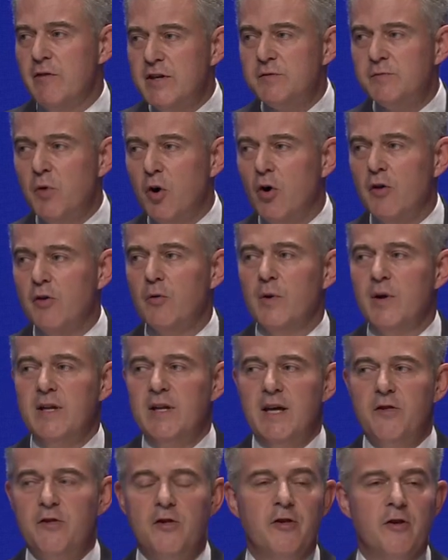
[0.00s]
is more that we
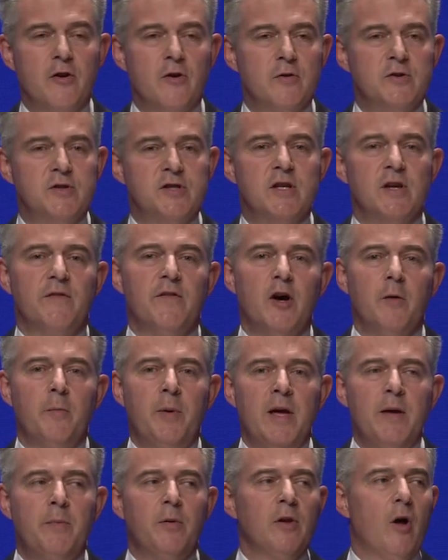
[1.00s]
need to do to divert
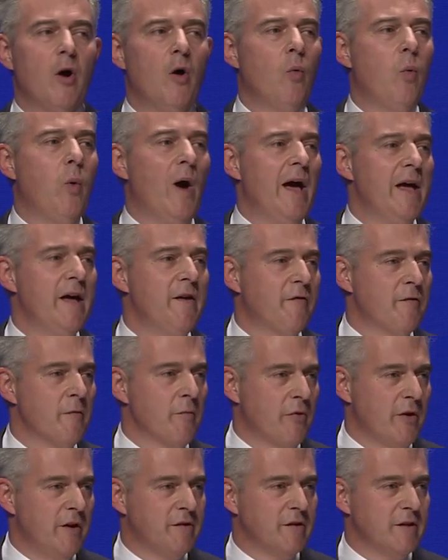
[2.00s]
people away from
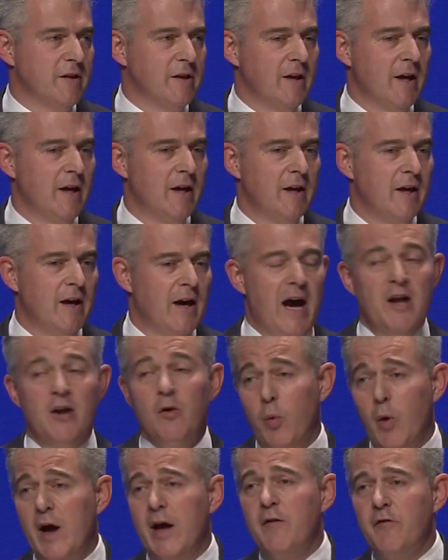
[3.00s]
prison and
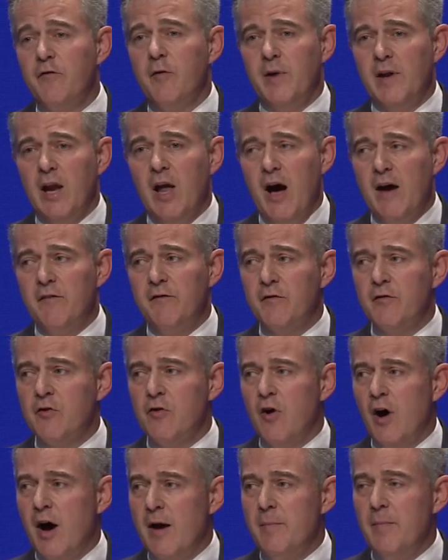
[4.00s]
away from a life of
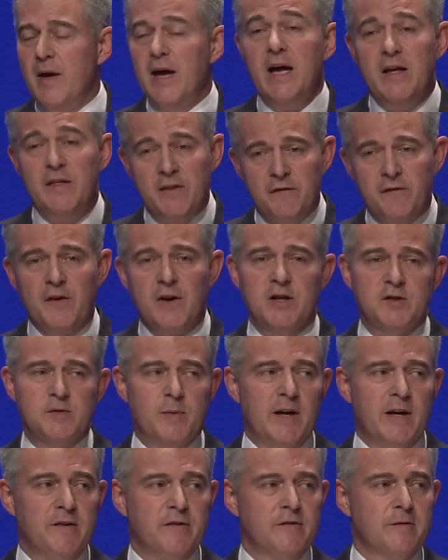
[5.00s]
crime in the first
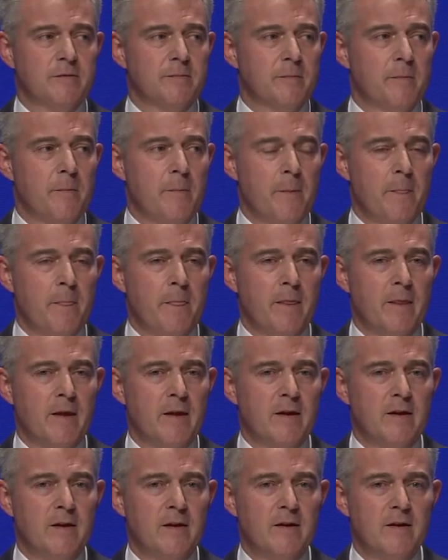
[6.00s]
place.
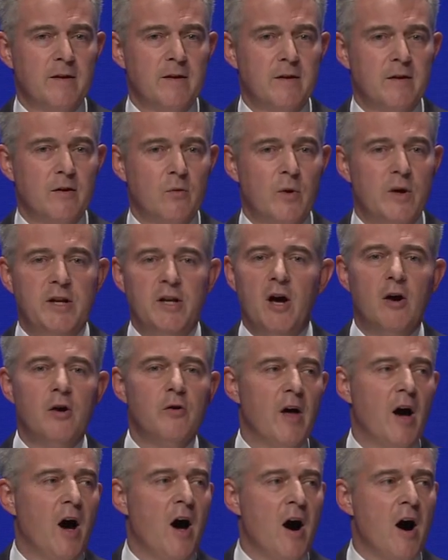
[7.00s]
We know
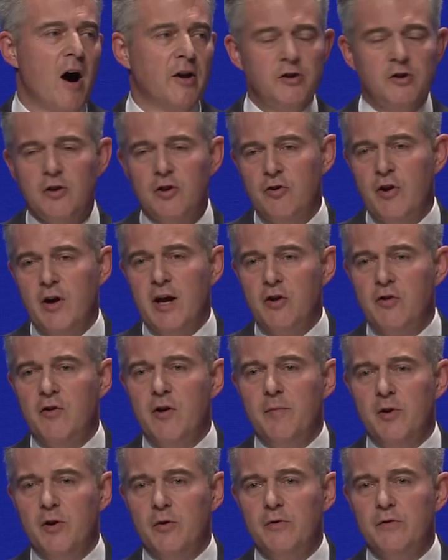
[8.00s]
that hardened career
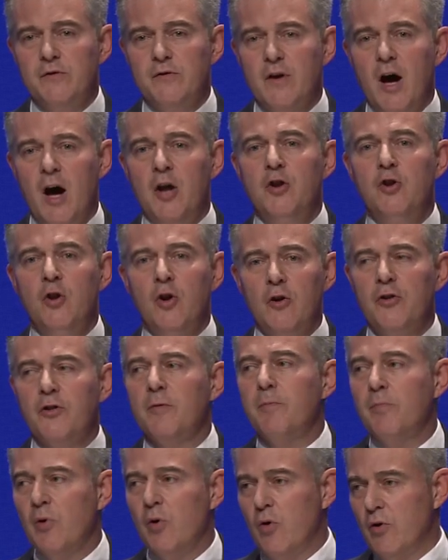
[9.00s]
criminals are
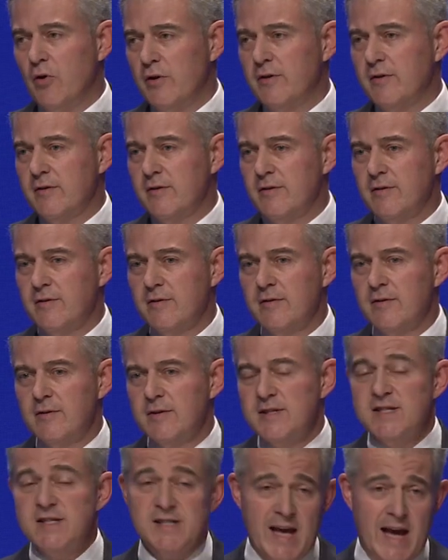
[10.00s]
not born.
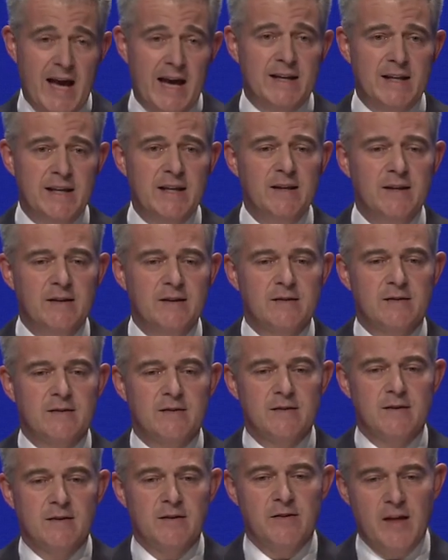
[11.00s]
Sadly,
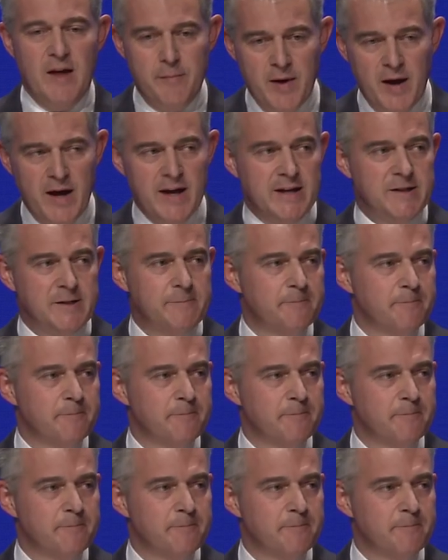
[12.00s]
they're made.